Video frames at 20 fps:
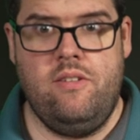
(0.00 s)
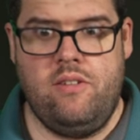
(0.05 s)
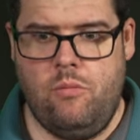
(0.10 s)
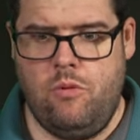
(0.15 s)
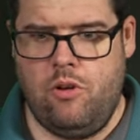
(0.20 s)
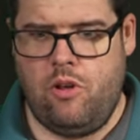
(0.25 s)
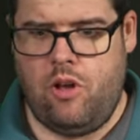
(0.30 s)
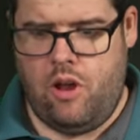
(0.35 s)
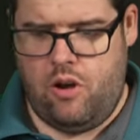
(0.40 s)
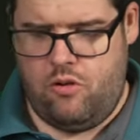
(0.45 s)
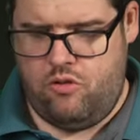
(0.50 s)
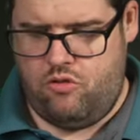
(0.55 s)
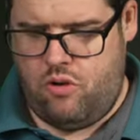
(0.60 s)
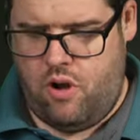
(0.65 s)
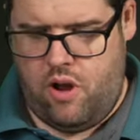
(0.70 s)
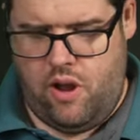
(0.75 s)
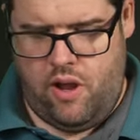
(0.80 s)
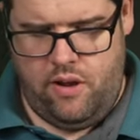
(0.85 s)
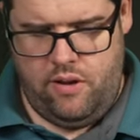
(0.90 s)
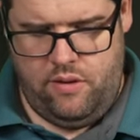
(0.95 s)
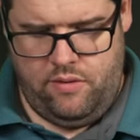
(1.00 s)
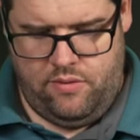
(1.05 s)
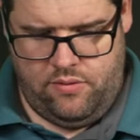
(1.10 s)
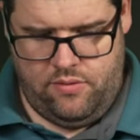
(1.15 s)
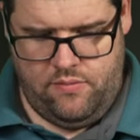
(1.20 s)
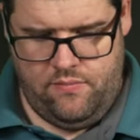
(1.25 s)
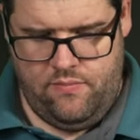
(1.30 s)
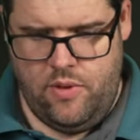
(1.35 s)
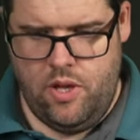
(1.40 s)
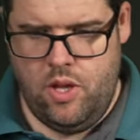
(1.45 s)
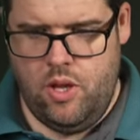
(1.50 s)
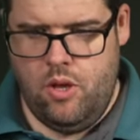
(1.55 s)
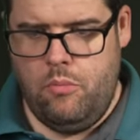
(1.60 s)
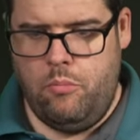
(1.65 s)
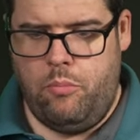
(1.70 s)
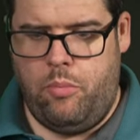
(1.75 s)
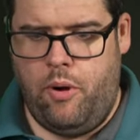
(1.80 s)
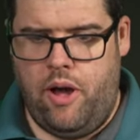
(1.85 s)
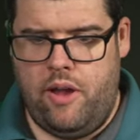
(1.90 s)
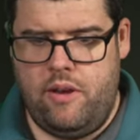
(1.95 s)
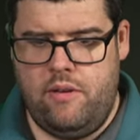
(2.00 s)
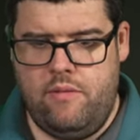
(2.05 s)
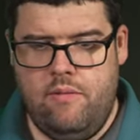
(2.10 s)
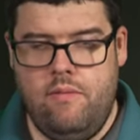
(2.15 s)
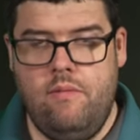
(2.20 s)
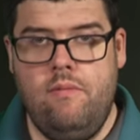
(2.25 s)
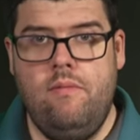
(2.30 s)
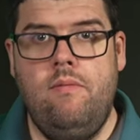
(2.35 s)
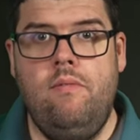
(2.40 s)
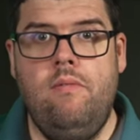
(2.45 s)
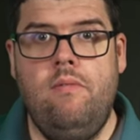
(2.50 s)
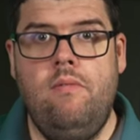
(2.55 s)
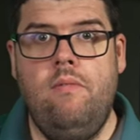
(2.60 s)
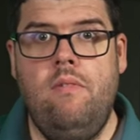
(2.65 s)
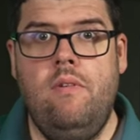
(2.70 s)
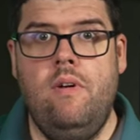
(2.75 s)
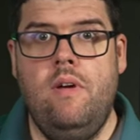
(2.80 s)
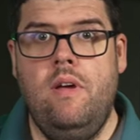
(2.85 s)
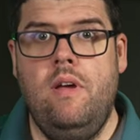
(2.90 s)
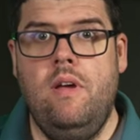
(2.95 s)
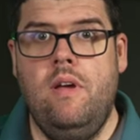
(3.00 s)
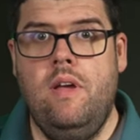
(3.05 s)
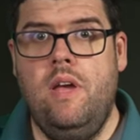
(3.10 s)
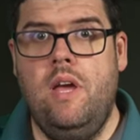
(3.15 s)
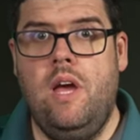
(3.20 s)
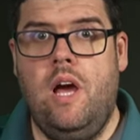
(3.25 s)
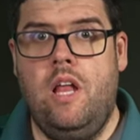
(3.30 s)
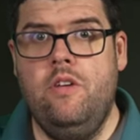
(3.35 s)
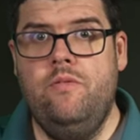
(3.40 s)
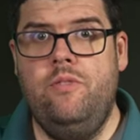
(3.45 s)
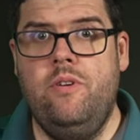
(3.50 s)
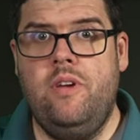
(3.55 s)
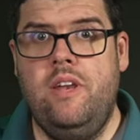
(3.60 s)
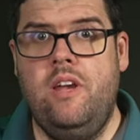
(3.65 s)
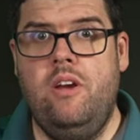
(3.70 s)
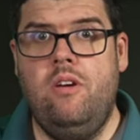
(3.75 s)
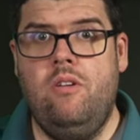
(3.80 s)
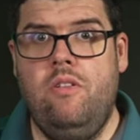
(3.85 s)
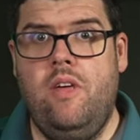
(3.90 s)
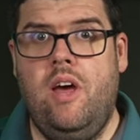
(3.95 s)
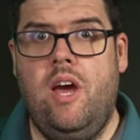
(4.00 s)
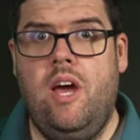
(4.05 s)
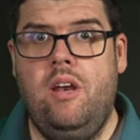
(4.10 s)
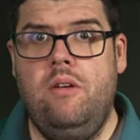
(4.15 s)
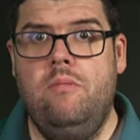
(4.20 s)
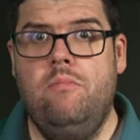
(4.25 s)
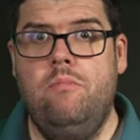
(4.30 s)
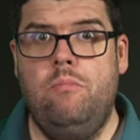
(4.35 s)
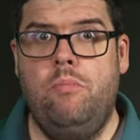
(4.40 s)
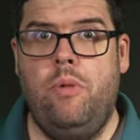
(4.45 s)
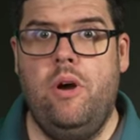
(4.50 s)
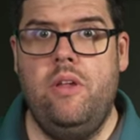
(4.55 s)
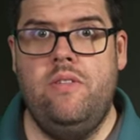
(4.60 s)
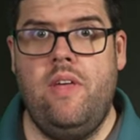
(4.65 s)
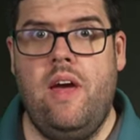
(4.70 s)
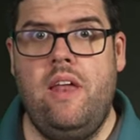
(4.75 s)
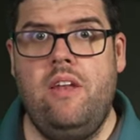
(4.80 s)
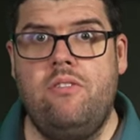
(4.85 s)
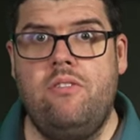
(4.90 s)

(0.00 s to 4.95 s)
someone got dry ice, but I don't know if you can hear that, but that